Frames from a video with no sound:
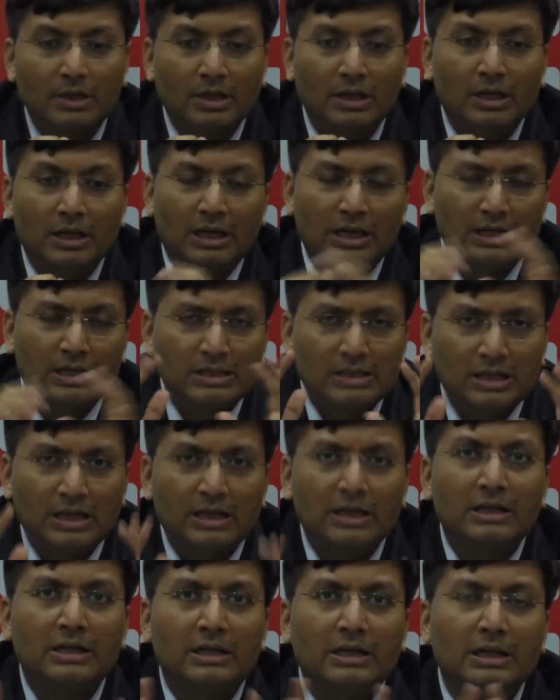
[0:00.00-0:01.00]
it is
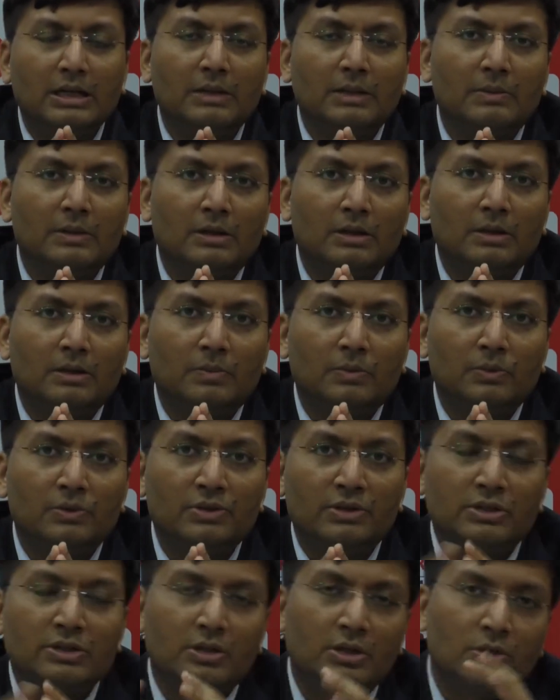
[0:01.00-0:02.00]
currently
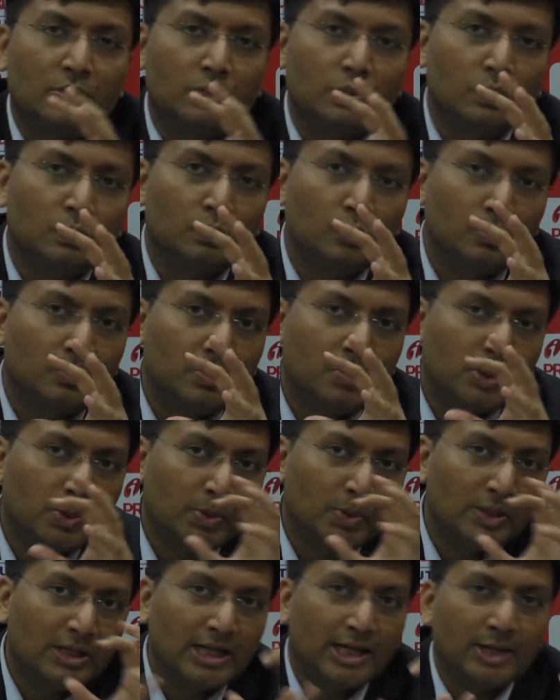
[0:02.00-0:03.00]
positioned to move
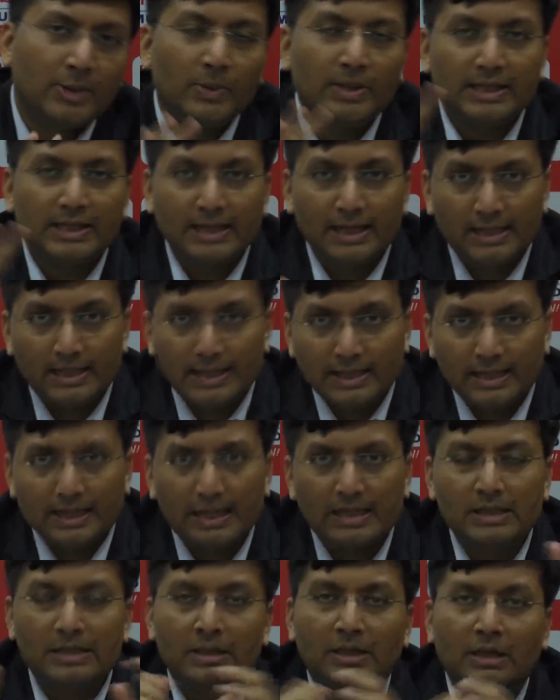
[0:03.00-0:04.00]
between equity and
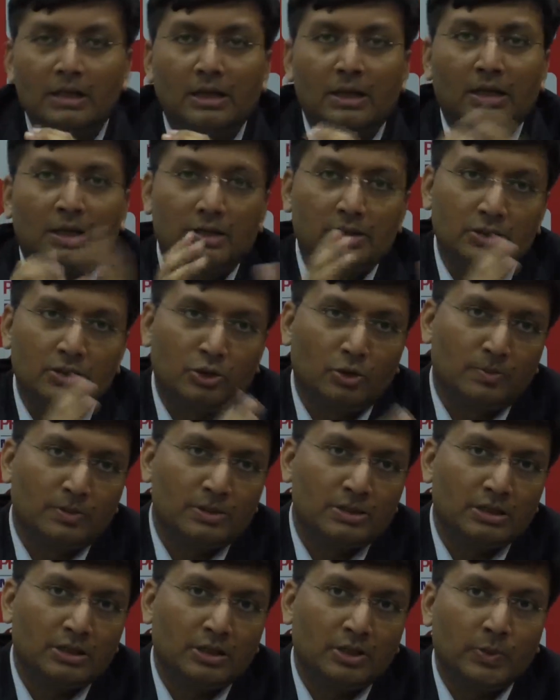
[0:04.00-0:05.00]
debt.
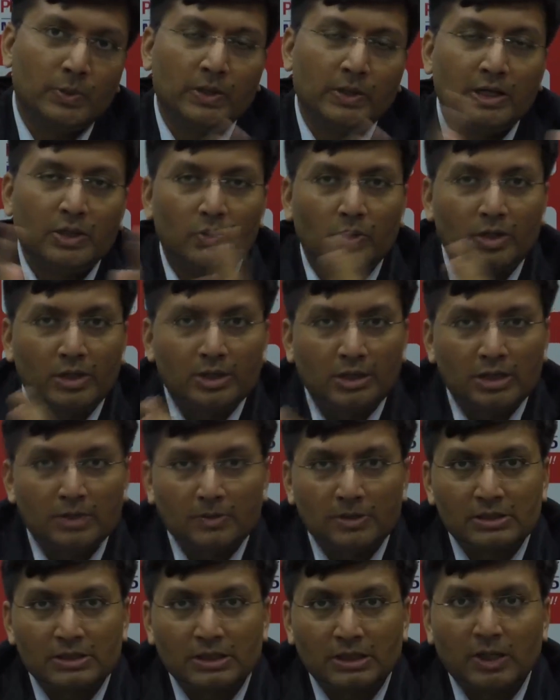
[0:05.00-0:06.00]
0% equity to
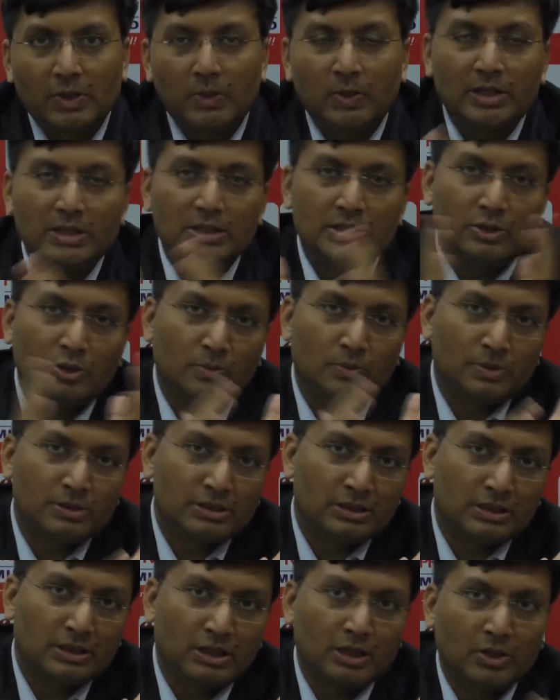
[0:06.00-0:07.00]
100% equity,
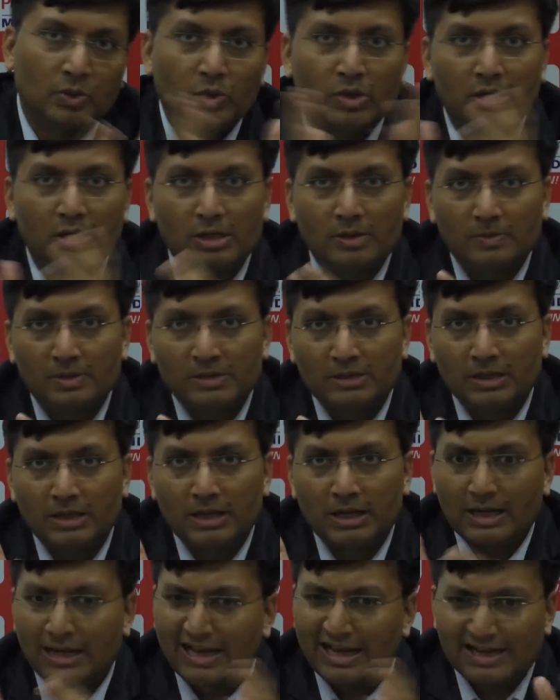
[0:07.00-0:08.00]
0% debt to 100%
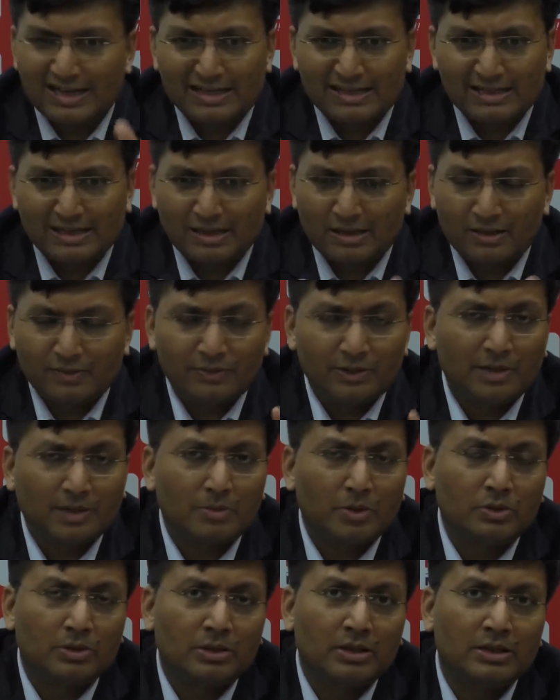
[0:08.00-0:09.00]
debt. Like I said, roughly
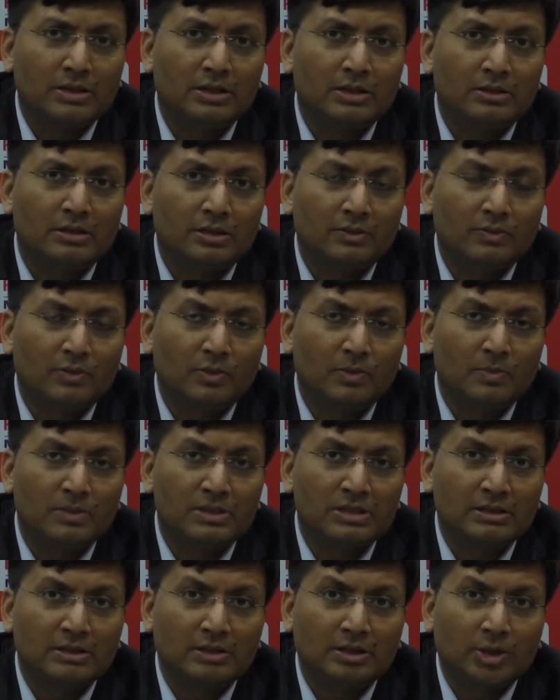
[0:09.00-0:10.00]
about
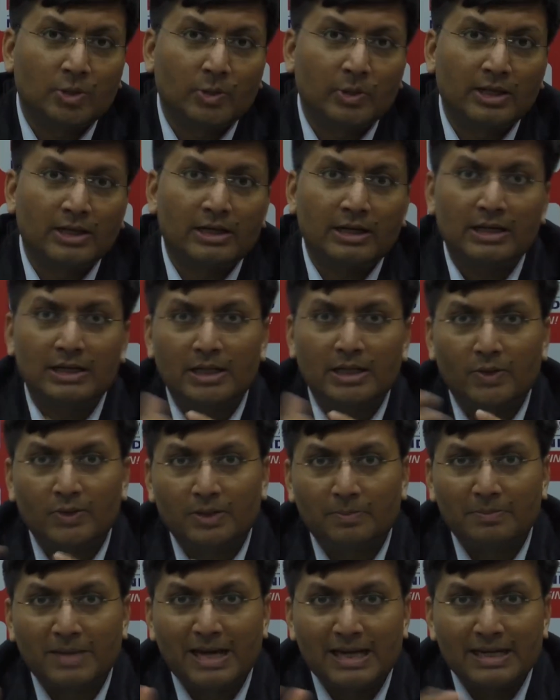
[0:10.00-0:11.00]
33-34% in equity right now,
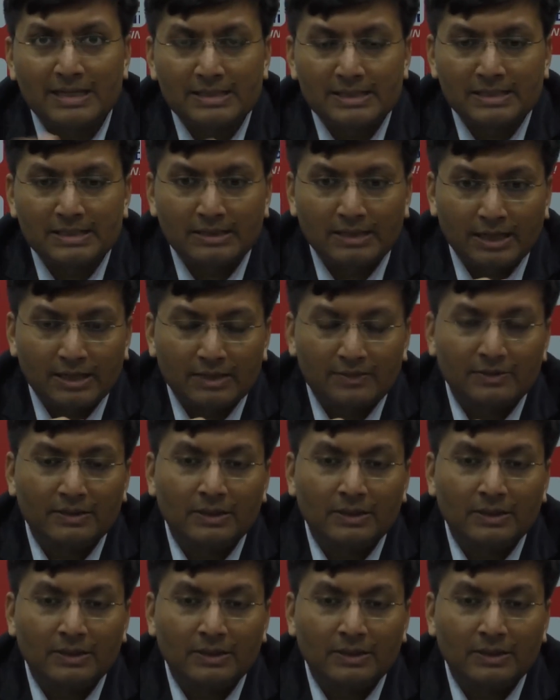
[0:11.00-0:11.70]
the balance in debt.